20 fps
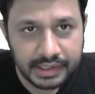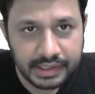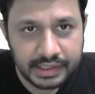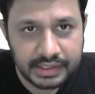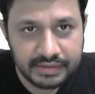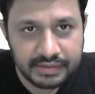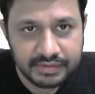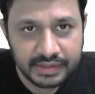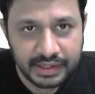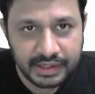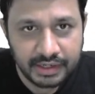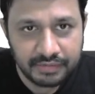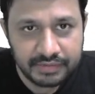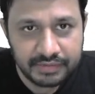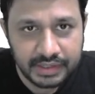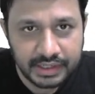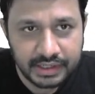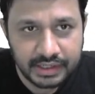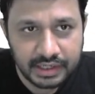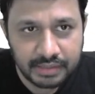Inside of
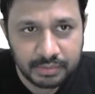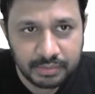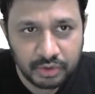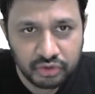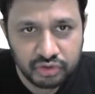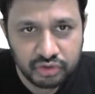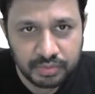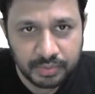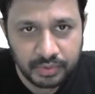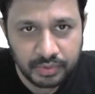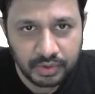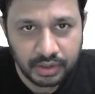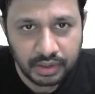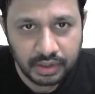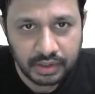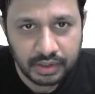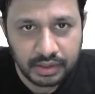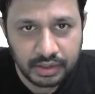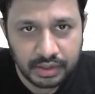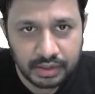the innermost pole,
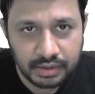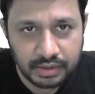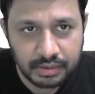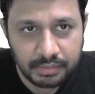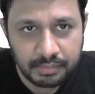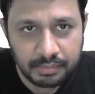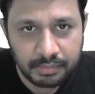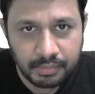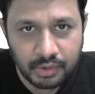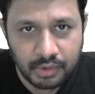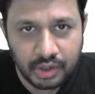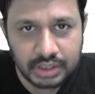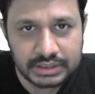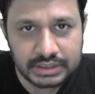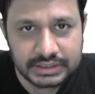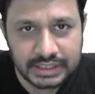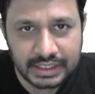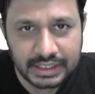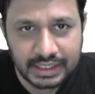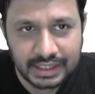mod
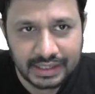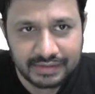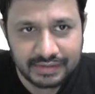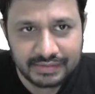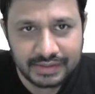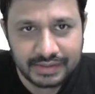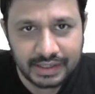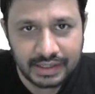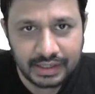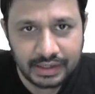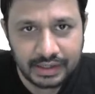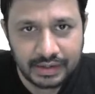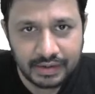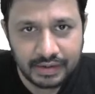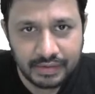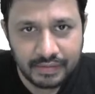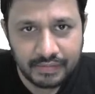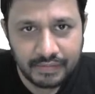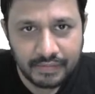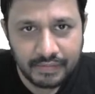Z less than
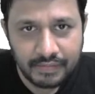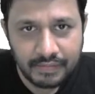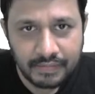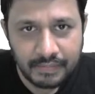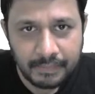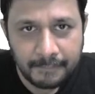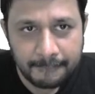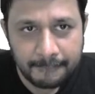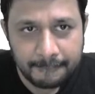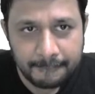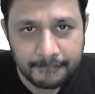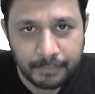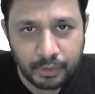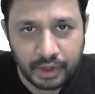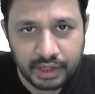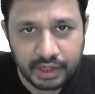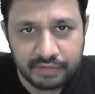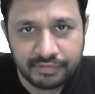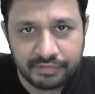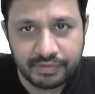
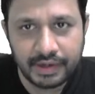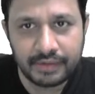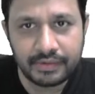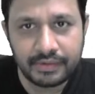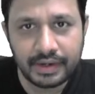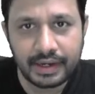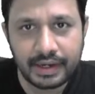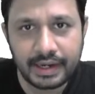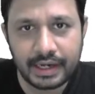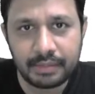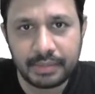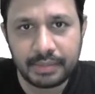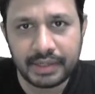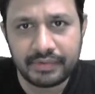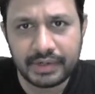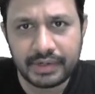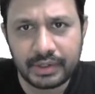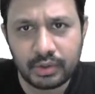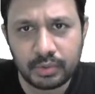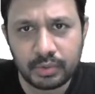0.5, and
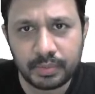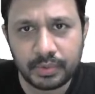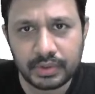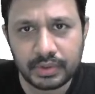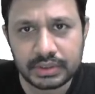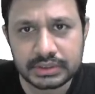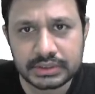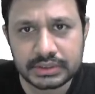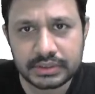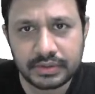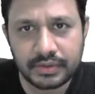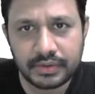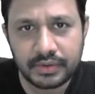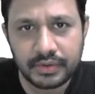between two poles,